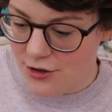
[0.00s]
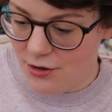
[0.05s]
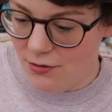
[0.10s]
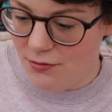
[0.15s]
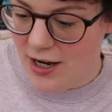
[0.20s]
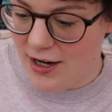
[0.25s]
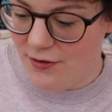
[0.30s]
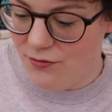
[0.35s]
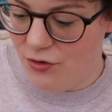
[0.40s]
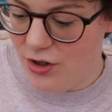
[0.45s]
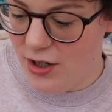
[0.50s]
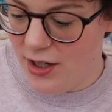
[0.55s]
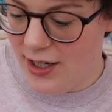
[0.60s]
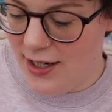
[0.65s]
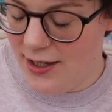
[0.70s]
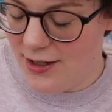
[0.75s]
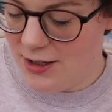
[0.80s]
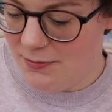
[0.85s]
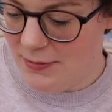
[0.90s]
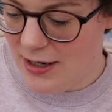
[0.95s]
So I'm
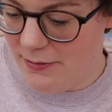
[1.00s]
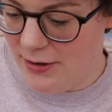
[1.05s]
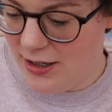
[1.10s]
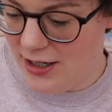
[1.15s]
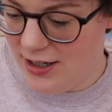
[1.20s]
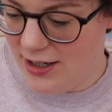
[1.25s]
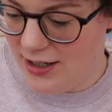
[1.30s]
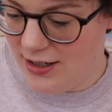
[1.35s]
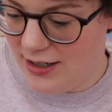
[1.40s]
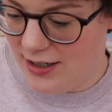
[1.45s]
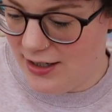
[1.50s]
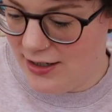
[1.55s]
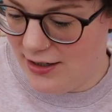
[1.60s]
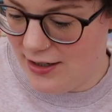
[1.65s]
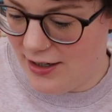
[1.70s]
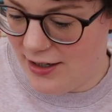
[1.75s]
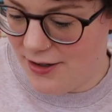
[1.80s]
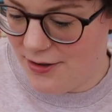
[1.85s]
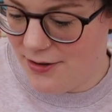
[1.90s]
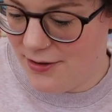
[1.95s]
really into my beginning
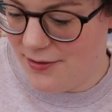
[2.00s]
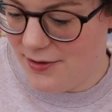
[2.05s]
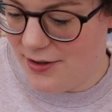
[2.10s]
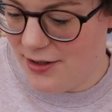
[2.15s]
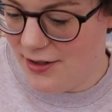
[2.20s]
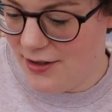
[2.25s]
knitting now.